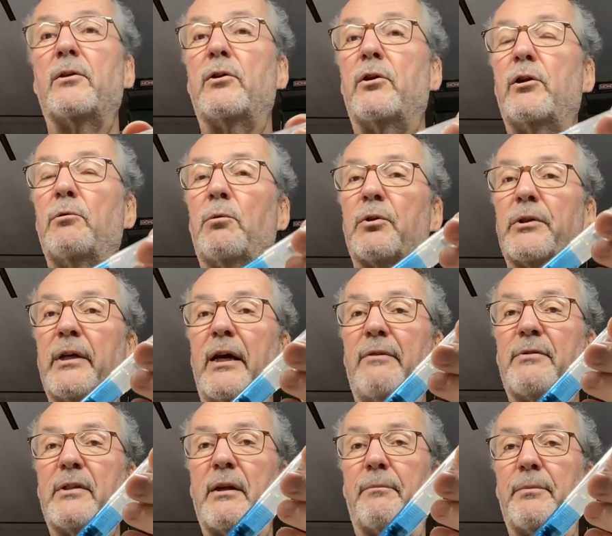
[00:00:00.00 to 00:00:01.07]
who want to have
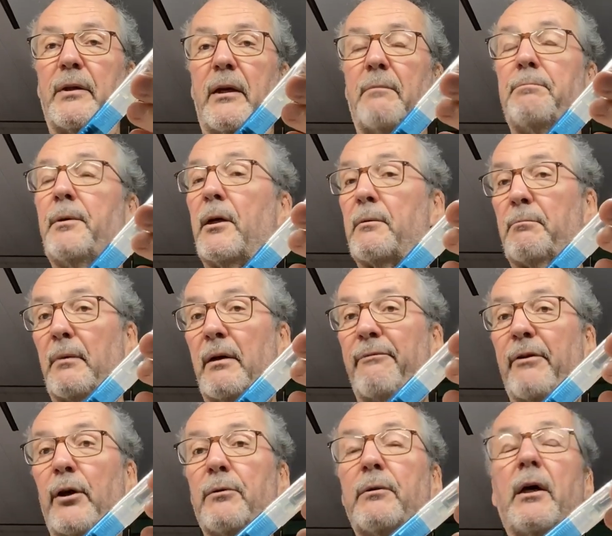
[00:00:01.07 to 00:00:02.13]
something, pardon my
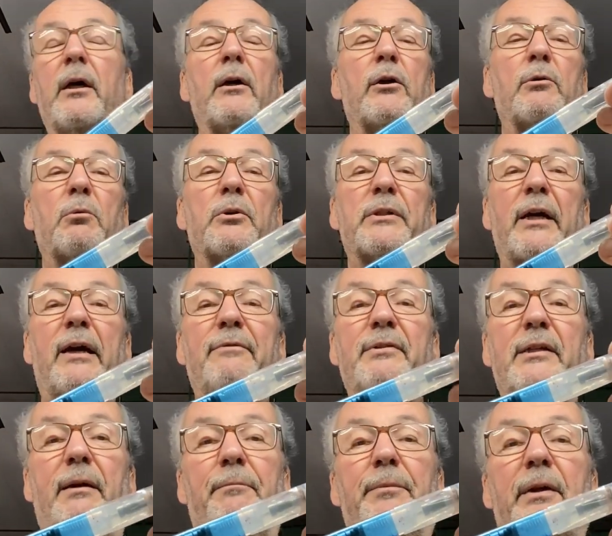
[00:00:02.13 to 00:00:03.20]
phone, who want to have
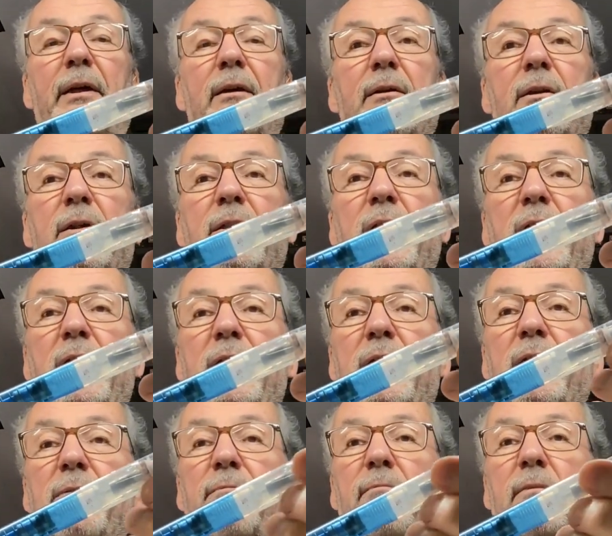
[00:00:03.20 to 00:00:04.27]
something that
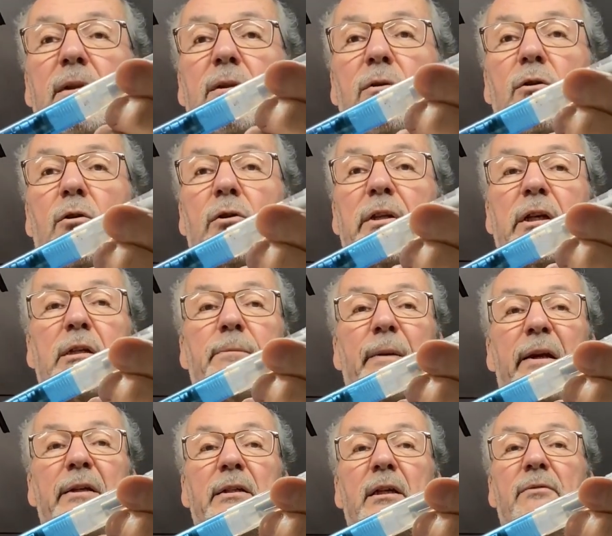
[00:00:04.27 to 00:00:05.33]
is not
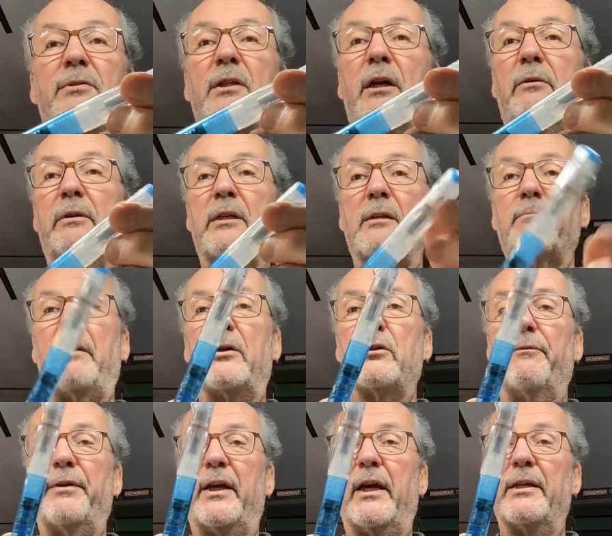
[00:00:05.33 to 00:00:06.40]
expensive, so it doesn't matter
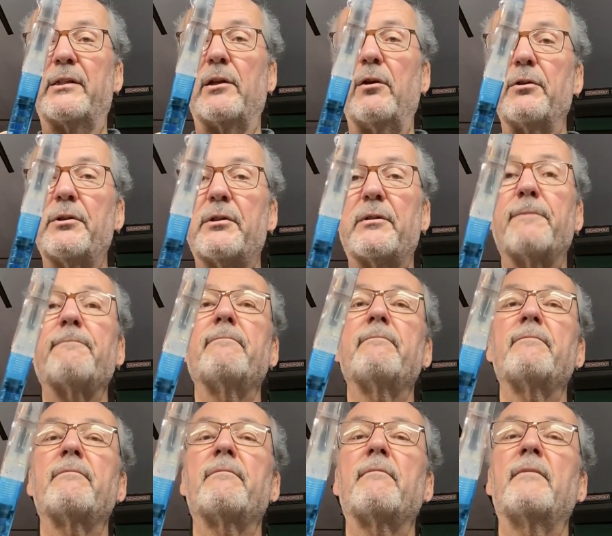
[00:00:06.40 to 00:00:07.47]
if it gets lost,
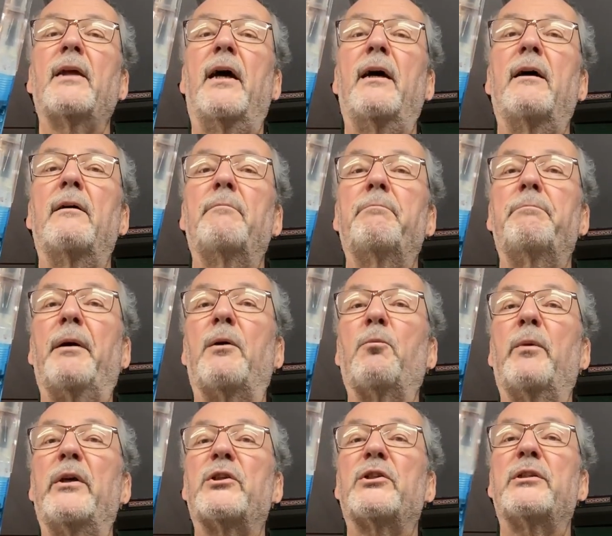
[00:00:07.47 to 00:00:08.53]
but
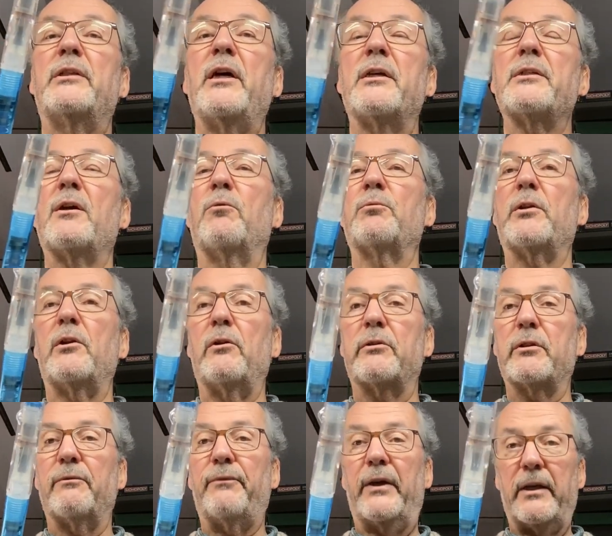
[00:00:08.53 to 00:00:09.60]
which does hold a
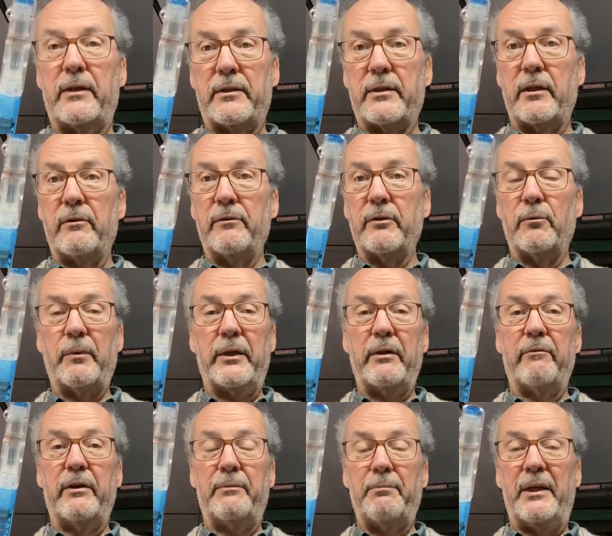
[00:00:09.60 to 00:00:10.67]
lot of ink, so that when
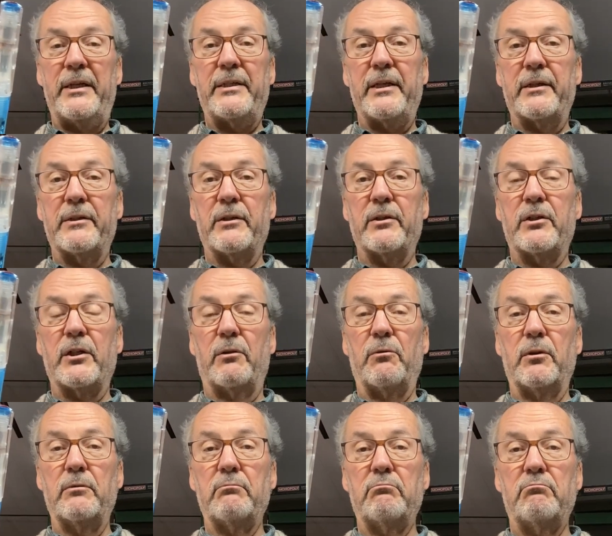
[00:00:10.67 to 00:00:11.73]
you're in meetings and so
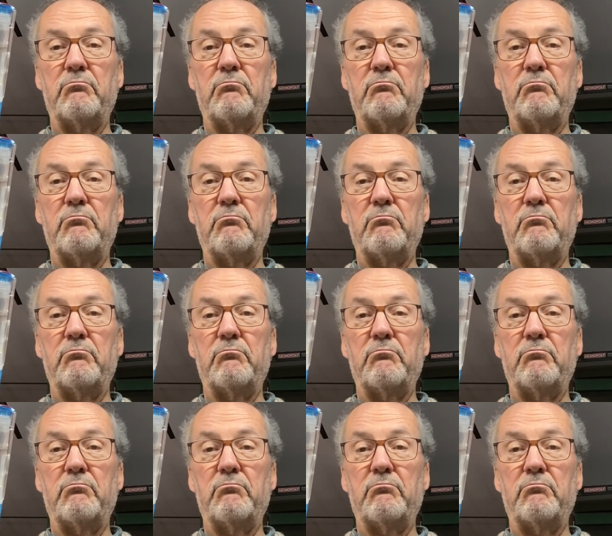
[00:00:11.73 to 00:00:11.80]
on,